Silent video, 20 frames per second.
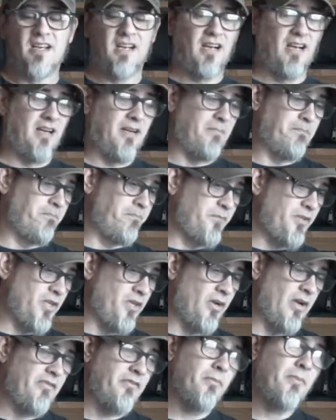
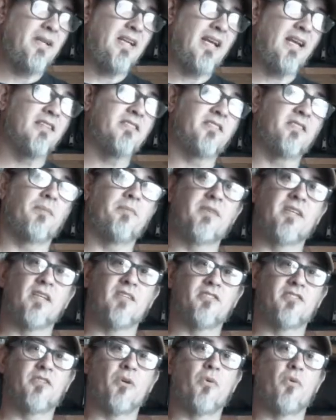Everybody has something
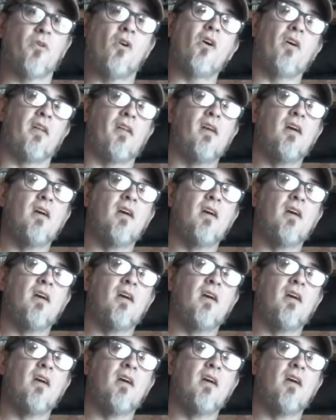else going on.